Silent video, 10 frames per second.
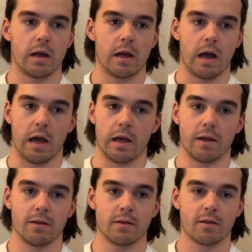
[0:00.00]

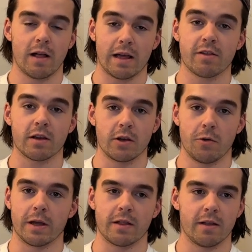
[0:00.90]
classic New
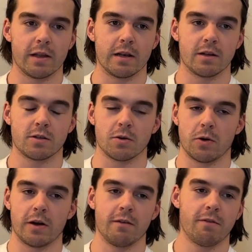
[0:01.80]
England
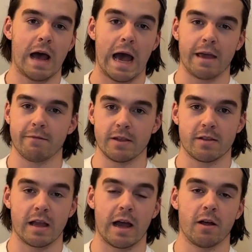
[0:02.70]
sort of Ivy
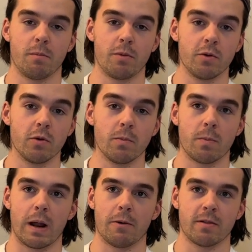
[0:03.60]
style boot,
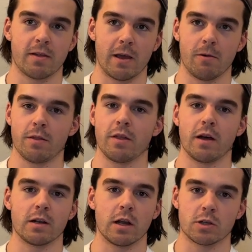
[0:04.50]
but I would say with
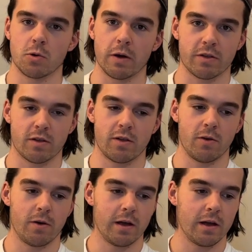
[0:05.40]
a twist
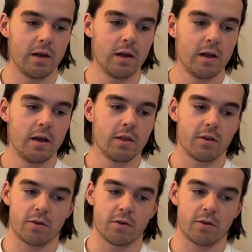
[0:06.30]
to it. There's